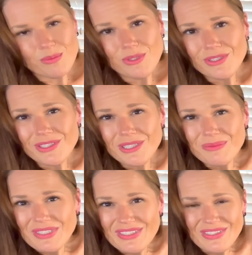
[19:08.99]
Put in the
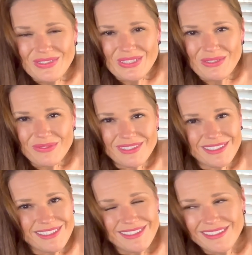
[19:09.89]
comments as you see
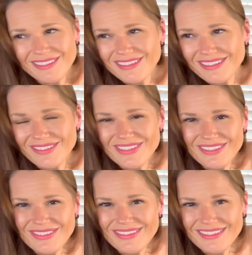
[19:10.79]
fit. That was
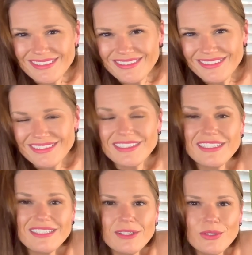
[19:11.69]
interesting.
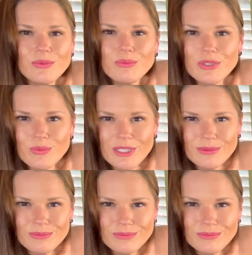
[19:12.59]
Take care. Be well.